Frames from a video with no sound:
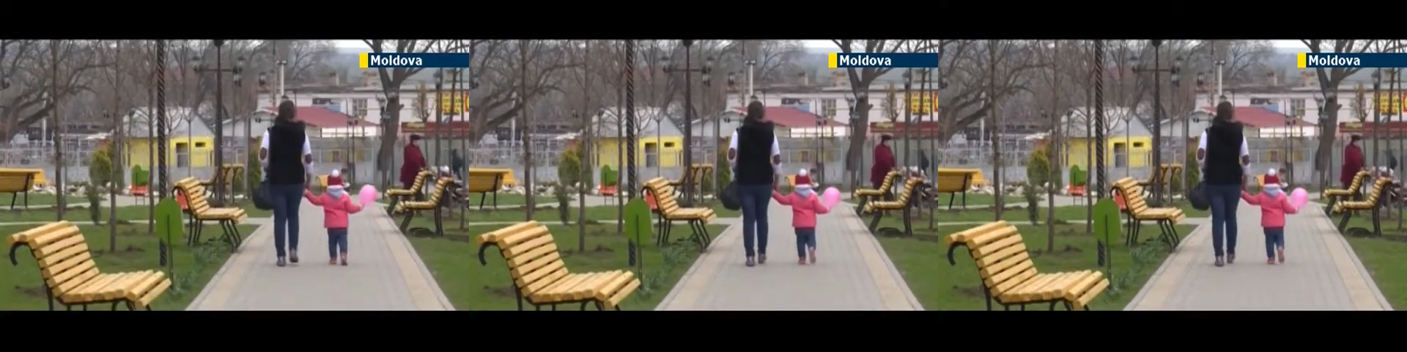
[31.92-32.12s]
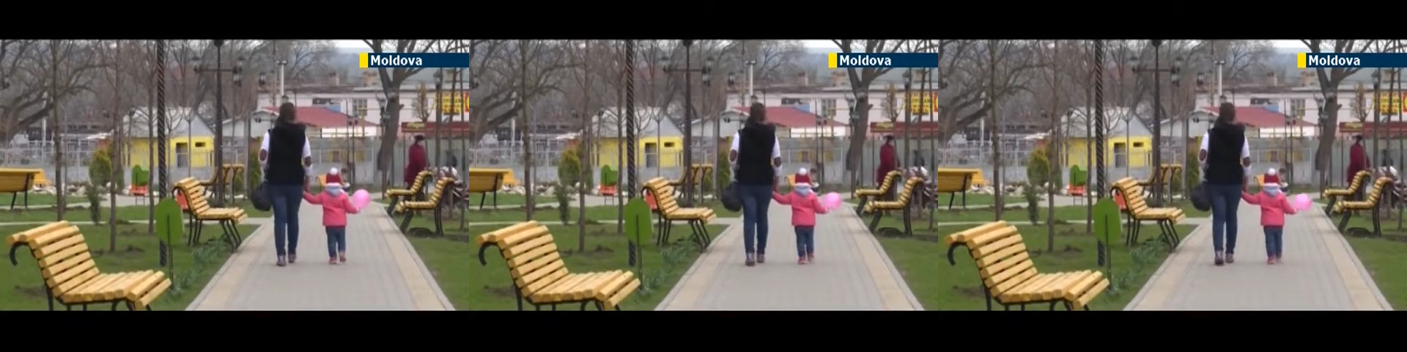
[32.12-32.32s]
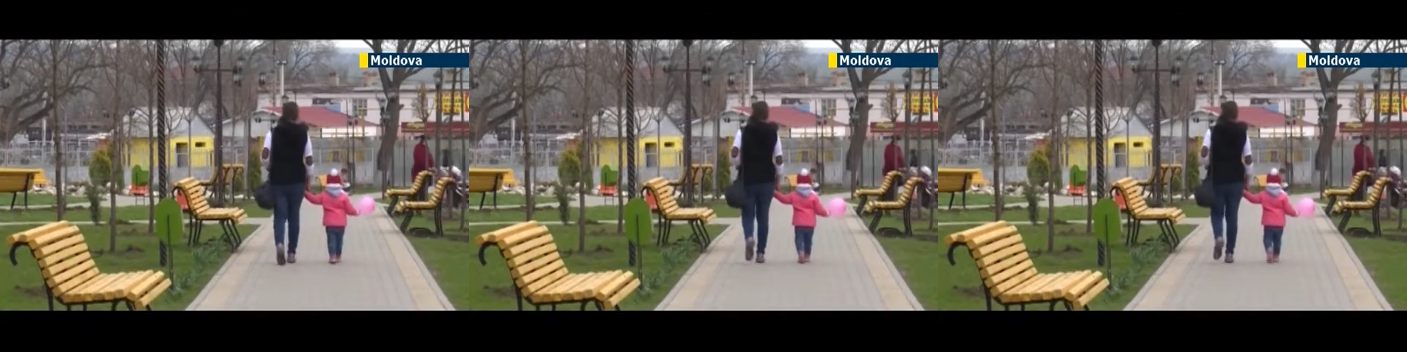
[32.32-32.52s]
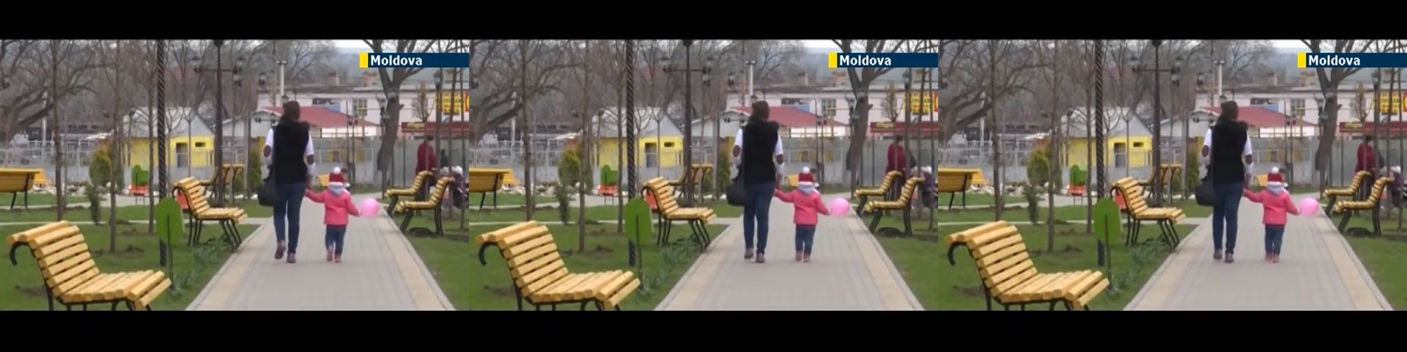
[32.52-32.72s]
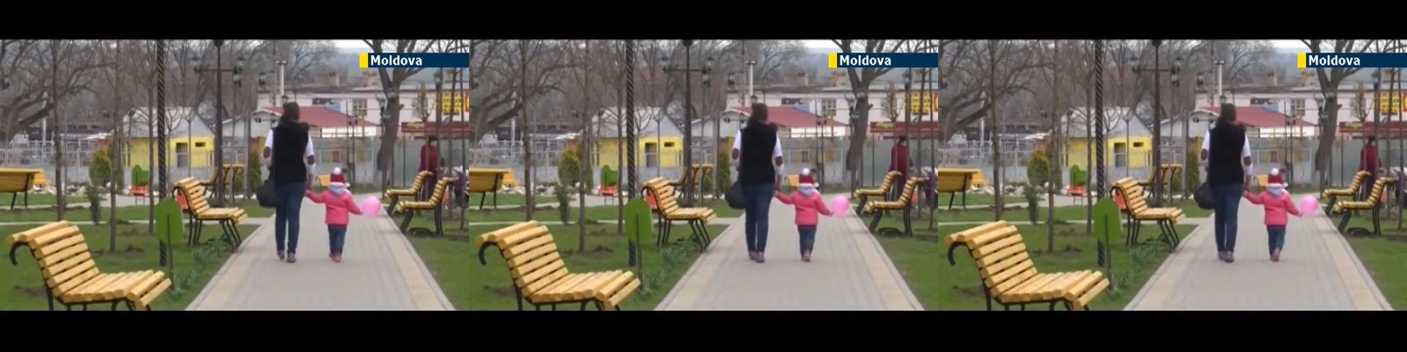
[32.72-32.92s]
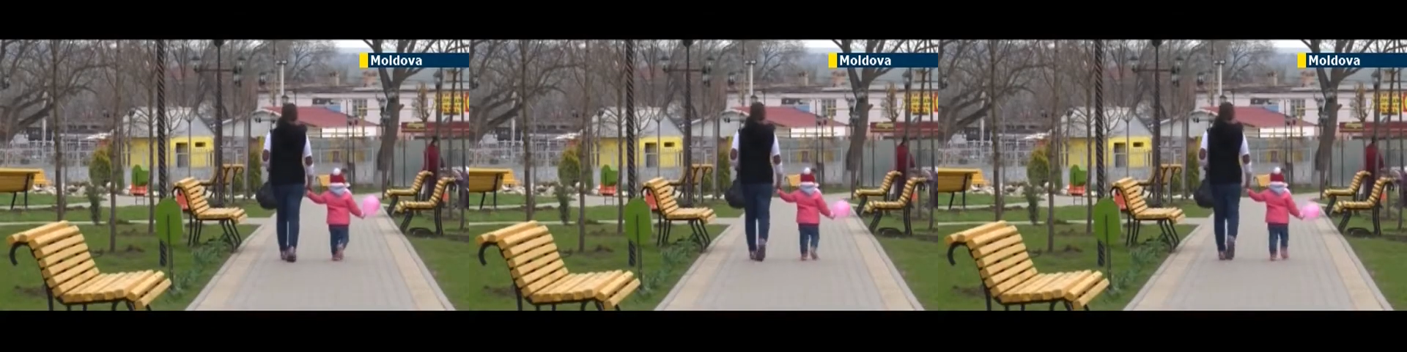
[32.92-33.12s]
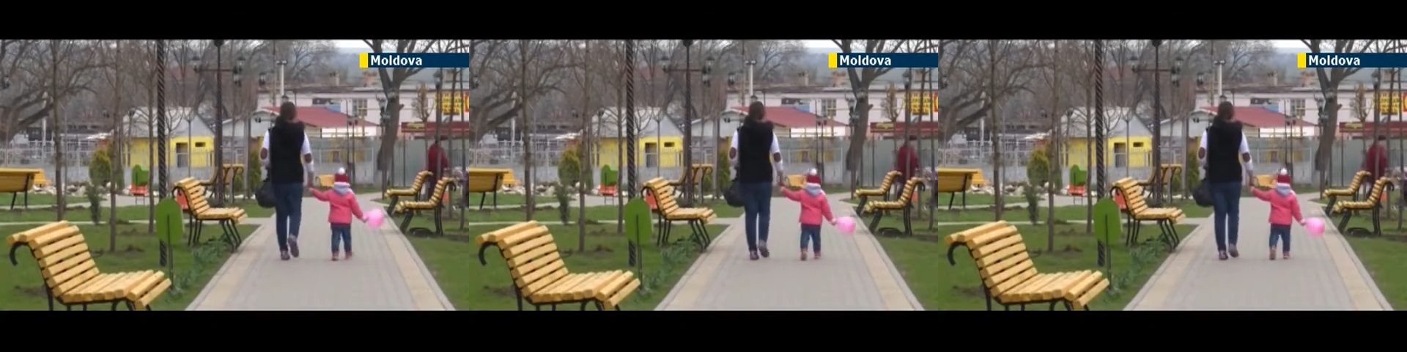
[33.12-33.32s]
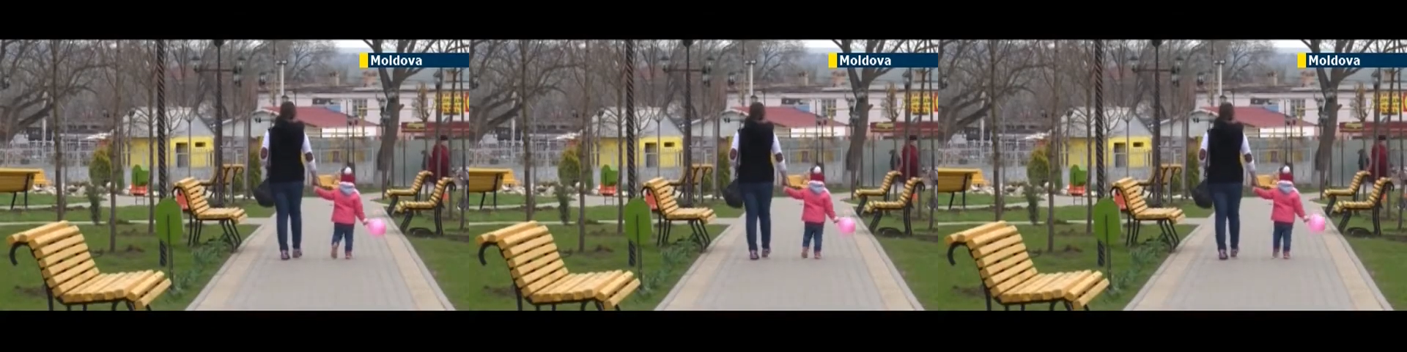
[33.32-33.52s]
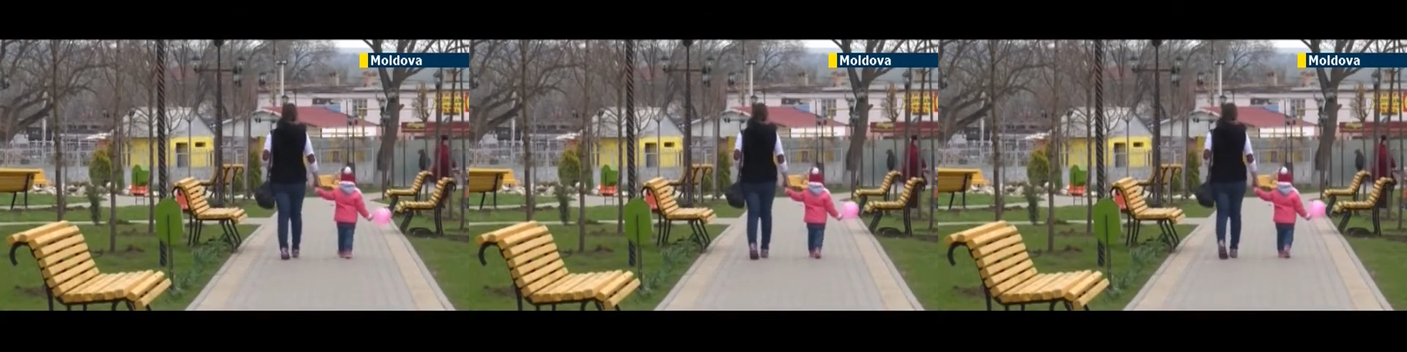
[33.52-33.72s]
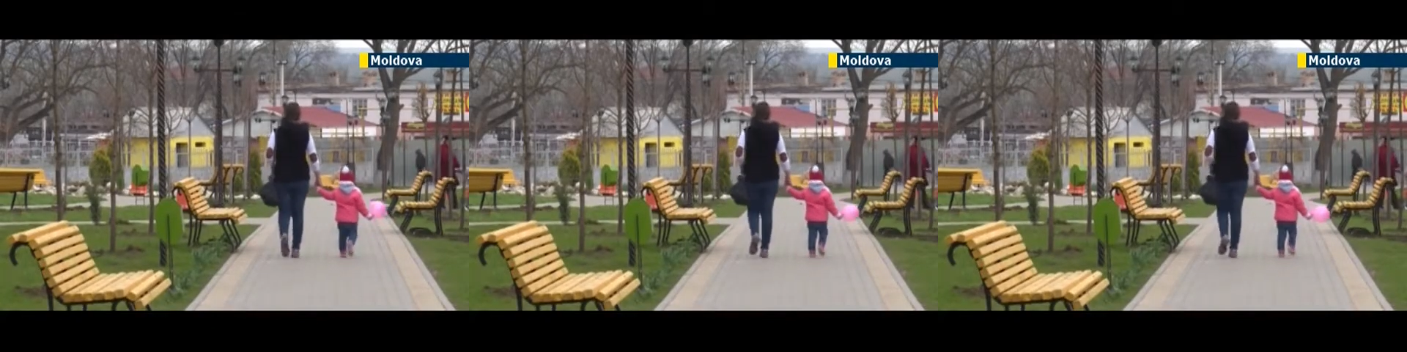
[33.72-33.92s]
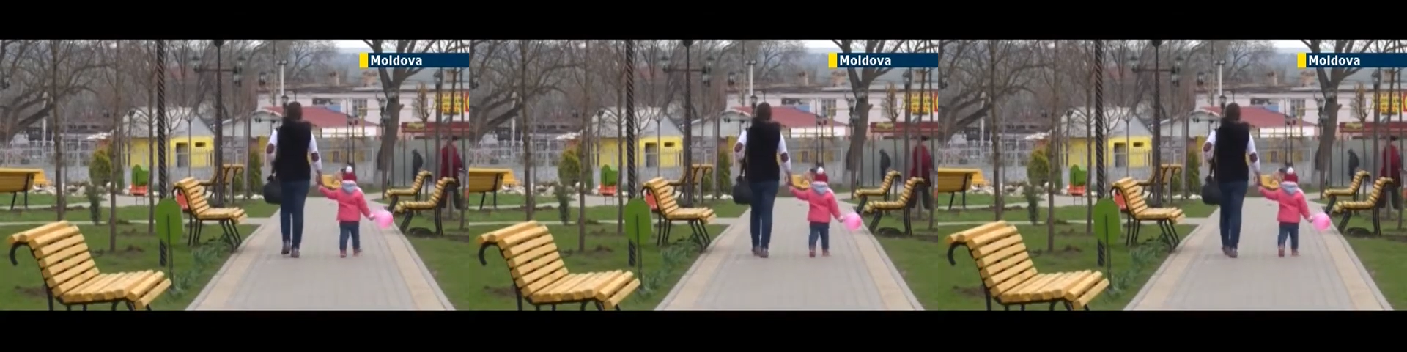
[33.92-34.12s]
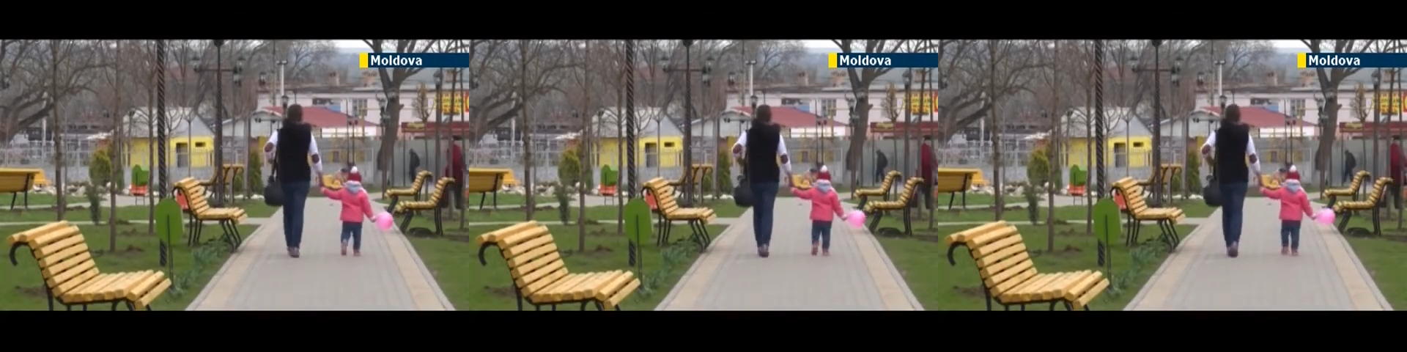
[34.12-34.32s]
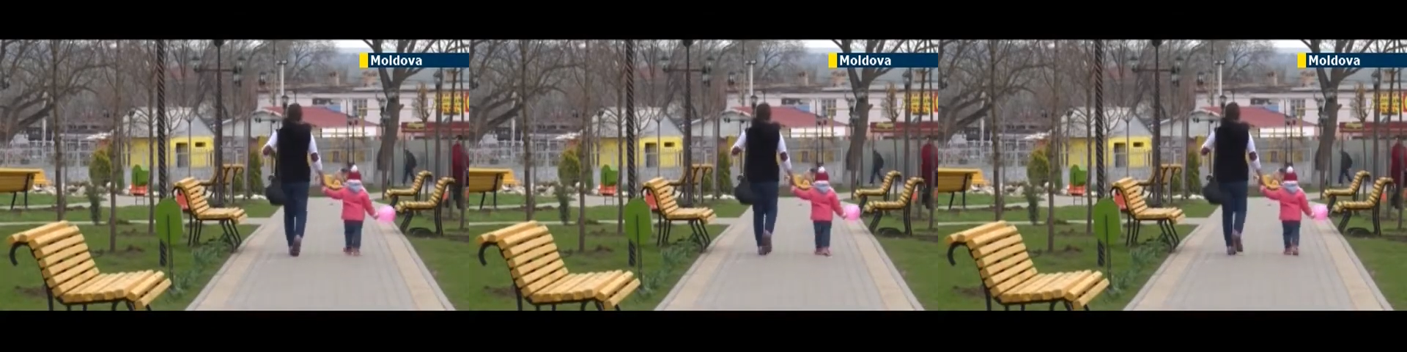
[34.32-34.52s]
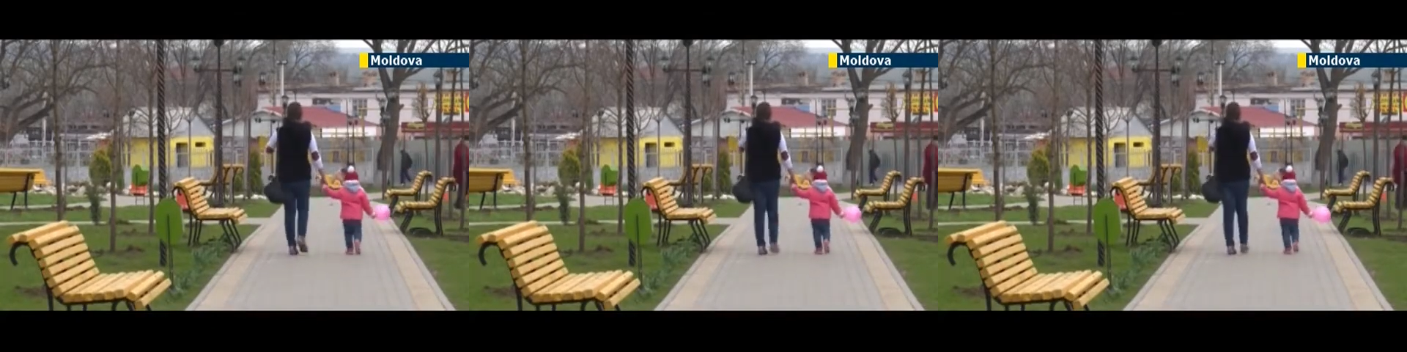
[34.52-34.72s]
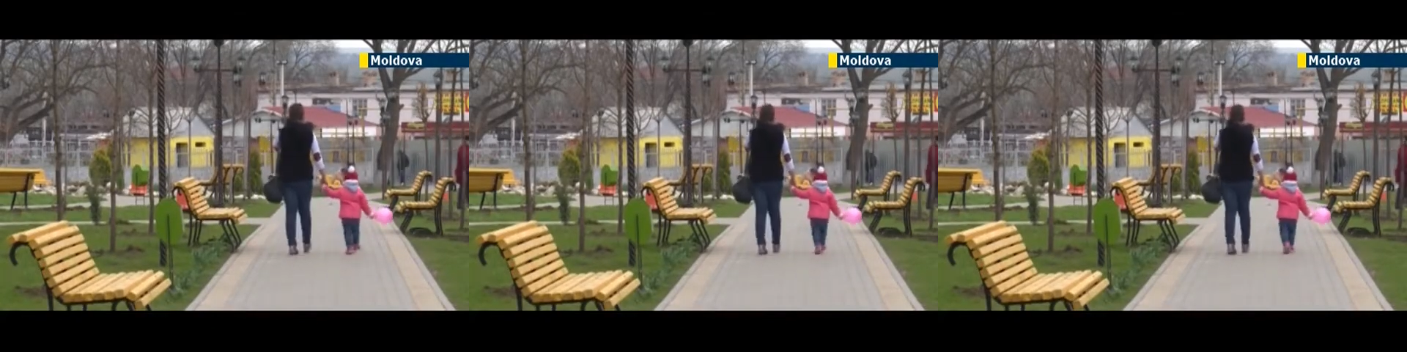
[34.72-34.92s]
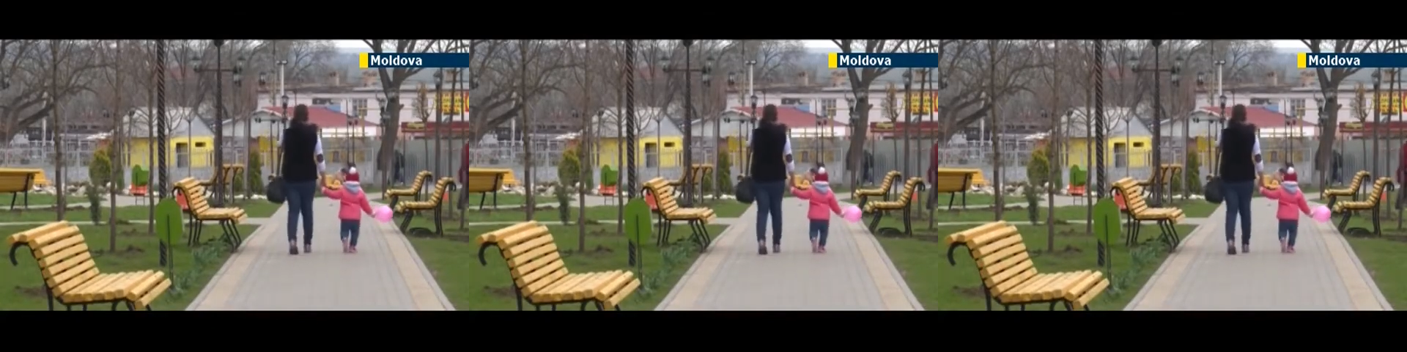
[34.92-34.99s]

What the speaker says: [unreadable: no face in view]